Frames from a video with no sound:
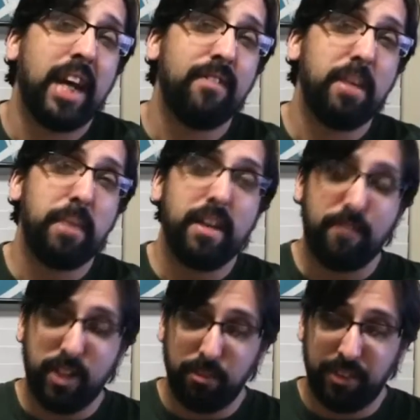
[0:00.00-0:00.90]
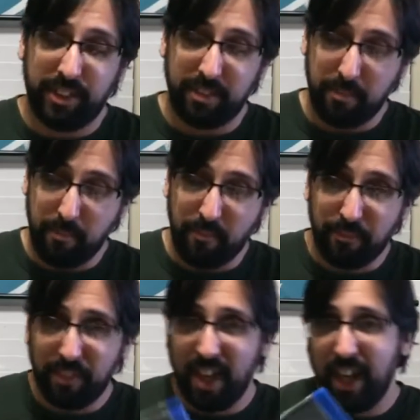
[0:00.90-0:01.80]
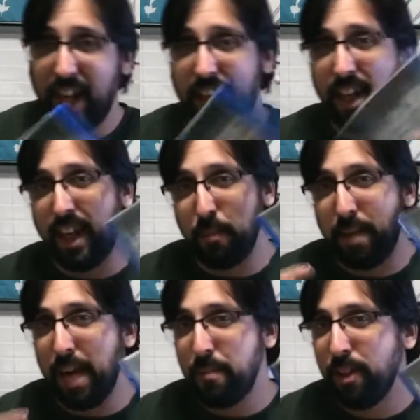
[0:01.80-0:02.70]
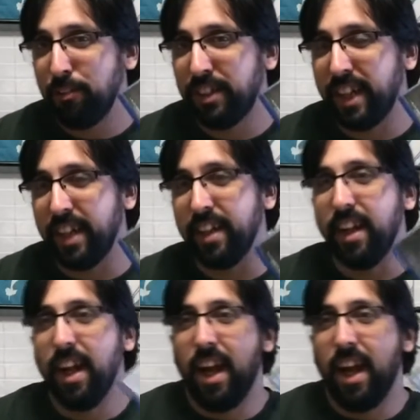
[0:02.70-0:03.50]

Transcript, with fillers: the AVP films and uh, I popped those in.